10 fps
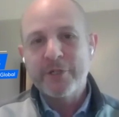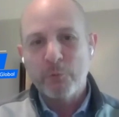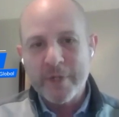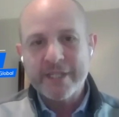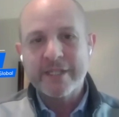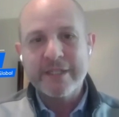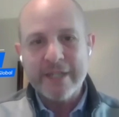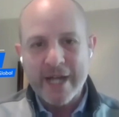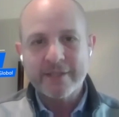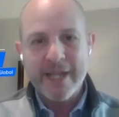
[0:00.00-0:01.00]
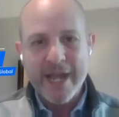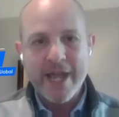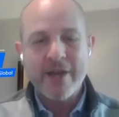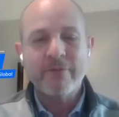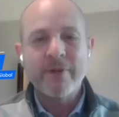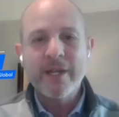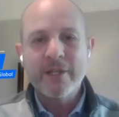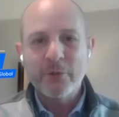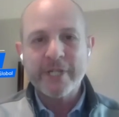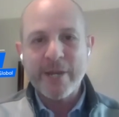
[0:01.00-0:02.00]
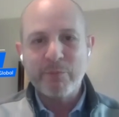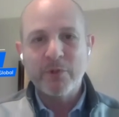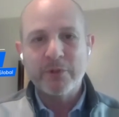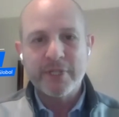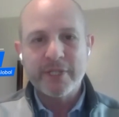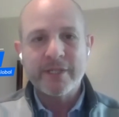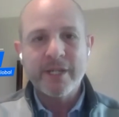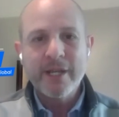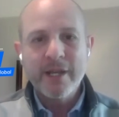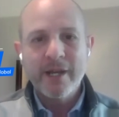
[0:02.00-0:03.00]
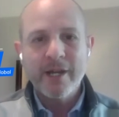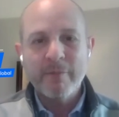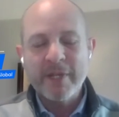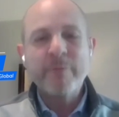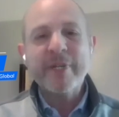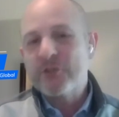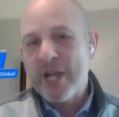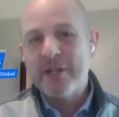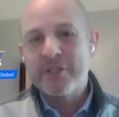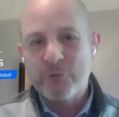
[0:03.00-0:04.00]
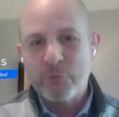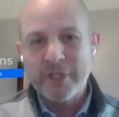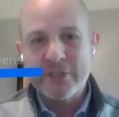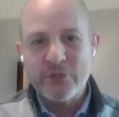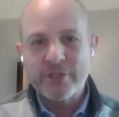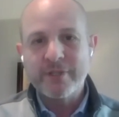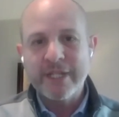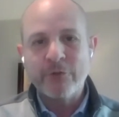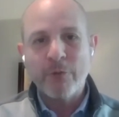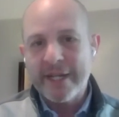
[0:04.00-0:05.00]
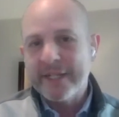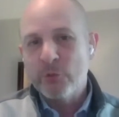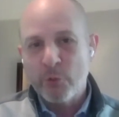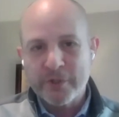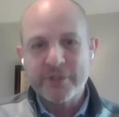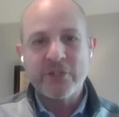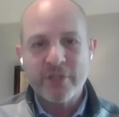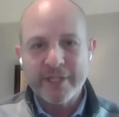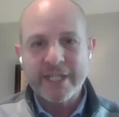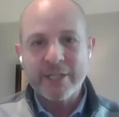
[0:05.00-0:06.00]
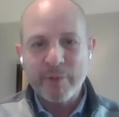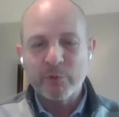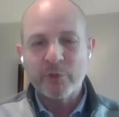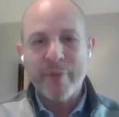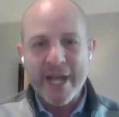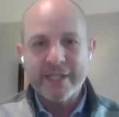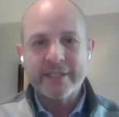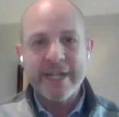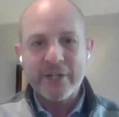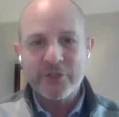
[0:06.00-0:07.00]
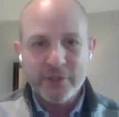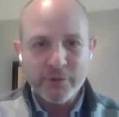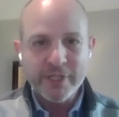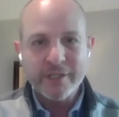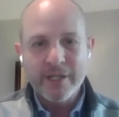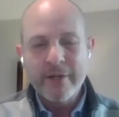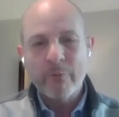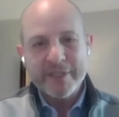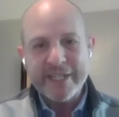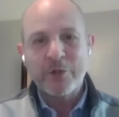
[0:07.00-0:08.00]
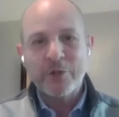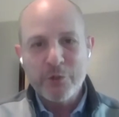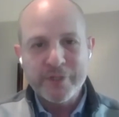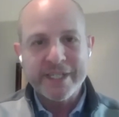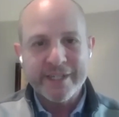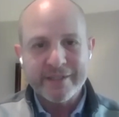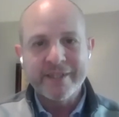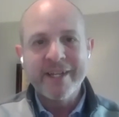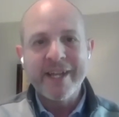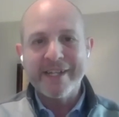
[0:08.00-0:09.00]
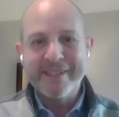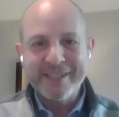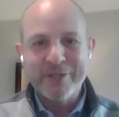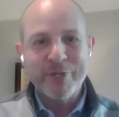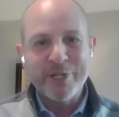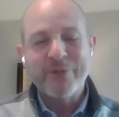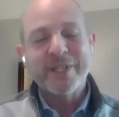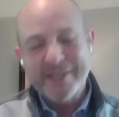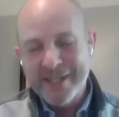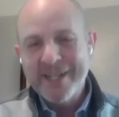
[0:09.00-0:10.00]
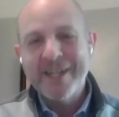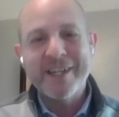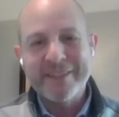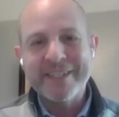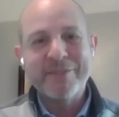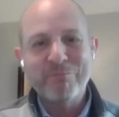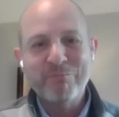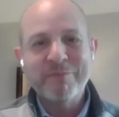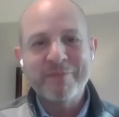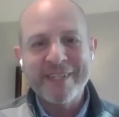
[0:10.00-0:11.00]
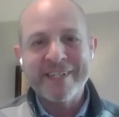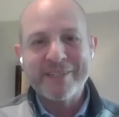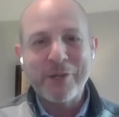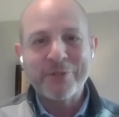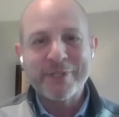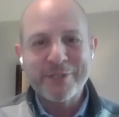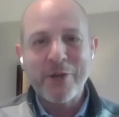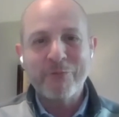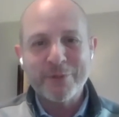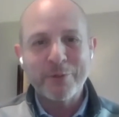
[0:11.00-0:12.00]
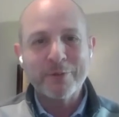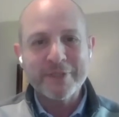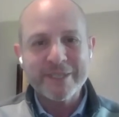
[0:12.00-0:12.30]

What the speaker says: reason not to have those capabilities. And the biggest challenge is really just ingraining your organization and getting people to buy in and actually use it. Once they start using it, and see the benefits, then it sells itself internally.